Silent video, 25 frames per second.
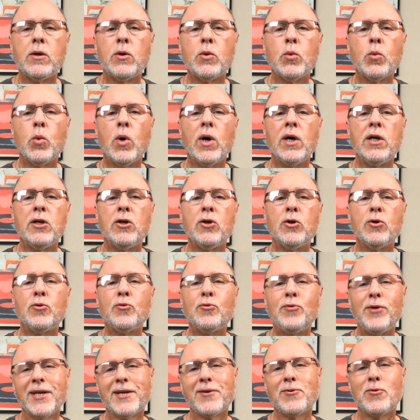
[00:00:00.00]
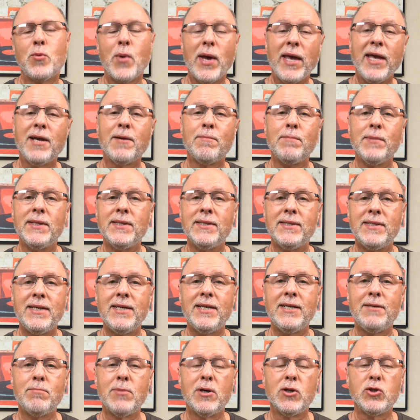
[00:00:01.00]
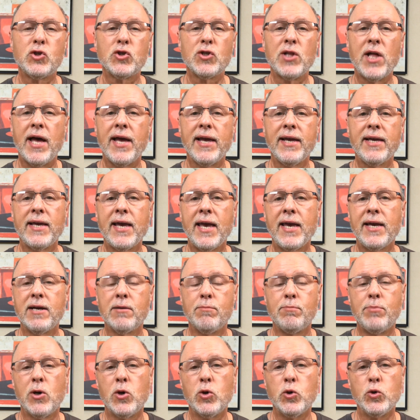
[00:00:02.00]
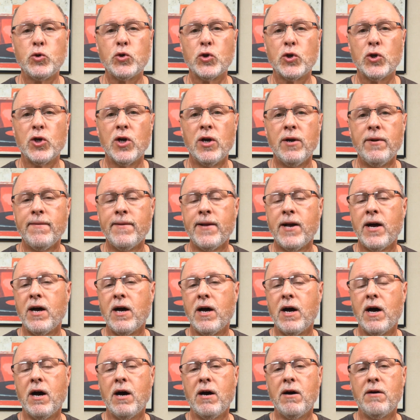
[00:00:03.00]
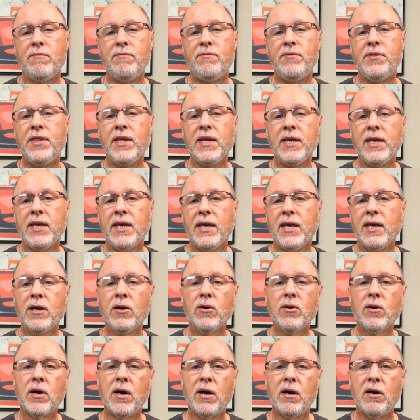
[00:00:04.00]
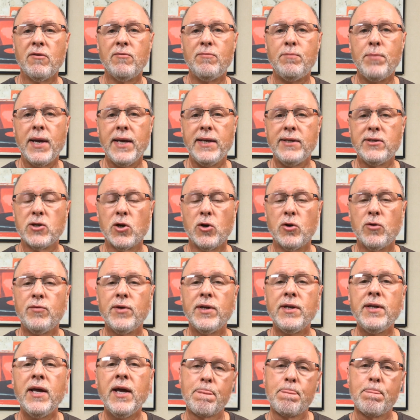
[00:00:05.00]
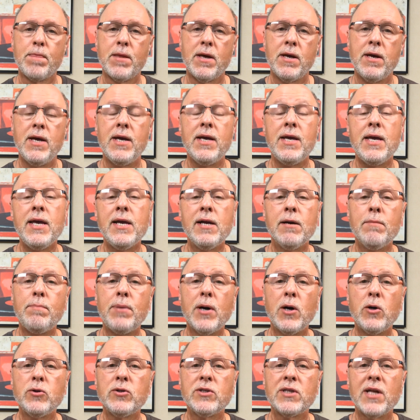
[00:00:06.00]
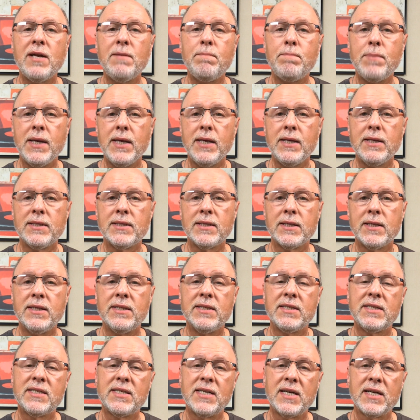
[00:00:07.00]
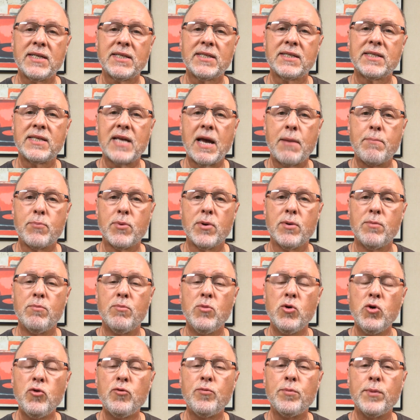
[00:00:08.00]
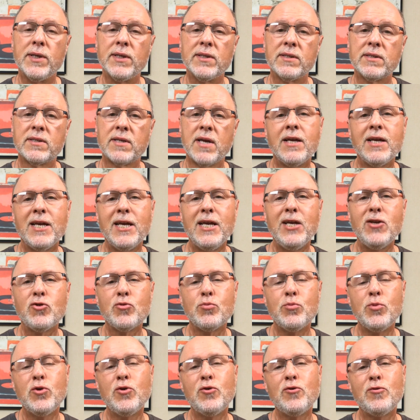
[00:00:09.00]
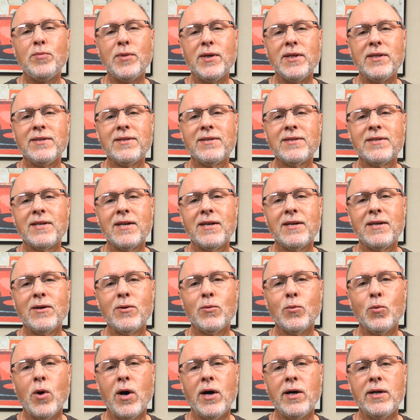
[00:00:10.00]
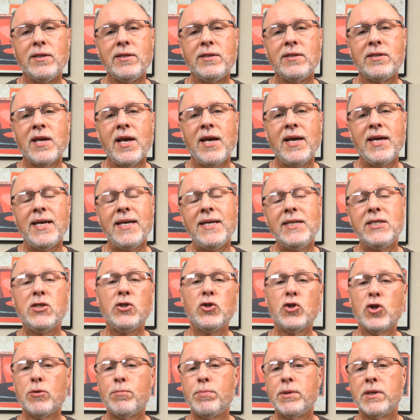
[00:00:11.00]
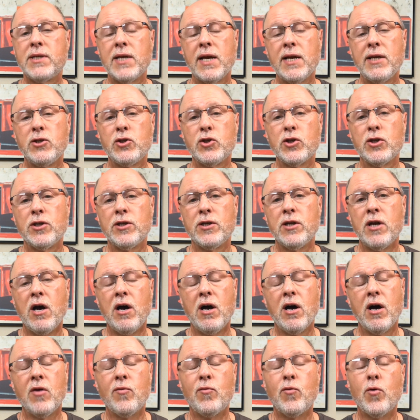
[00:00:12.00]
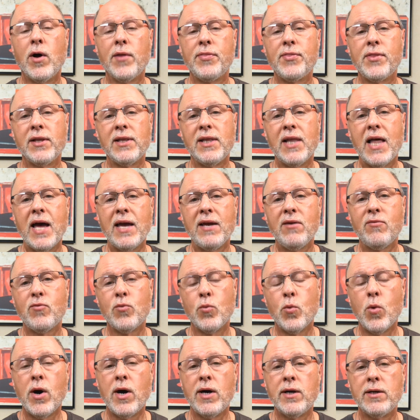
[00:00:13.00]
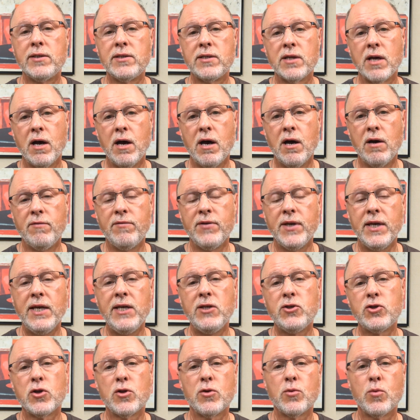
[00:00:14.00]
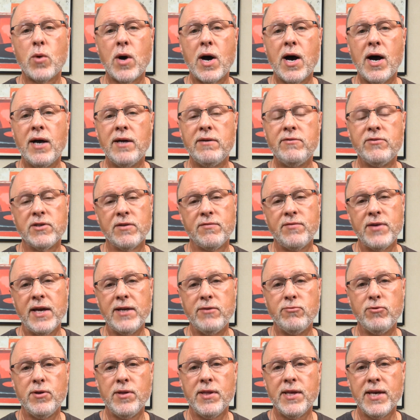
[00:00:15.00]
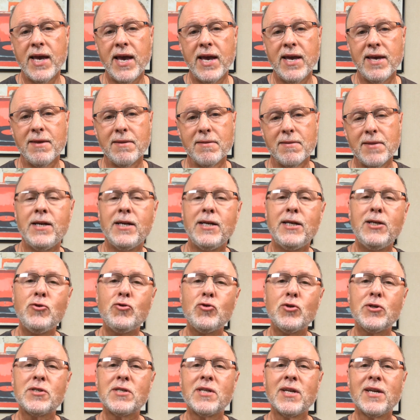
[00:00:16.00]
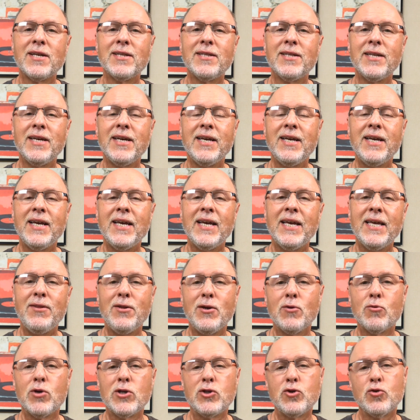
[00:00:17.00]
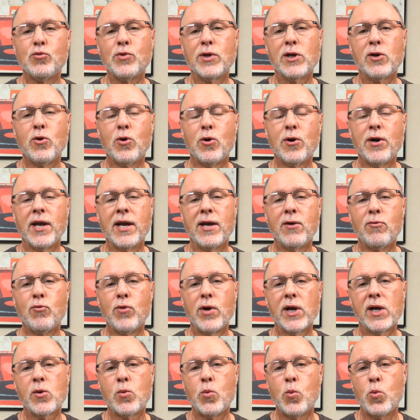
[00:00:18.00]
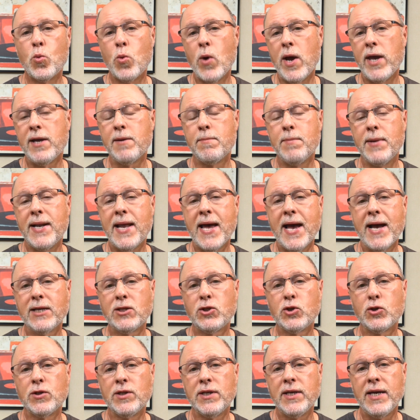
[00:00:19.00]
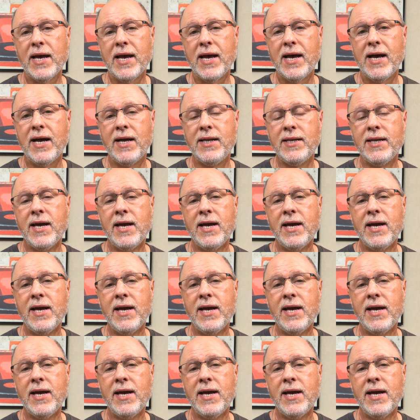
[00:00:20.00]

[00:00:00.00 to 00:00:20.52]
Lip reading: What Rick Wakeman did, much like a composer of the era of Beethoven, he composed a piece in 6 separate movements. Each movement was his interpretation of what the life was of each of the wives of Henry VIII. Interestingly, in the original recording, Rick Wakeman actually had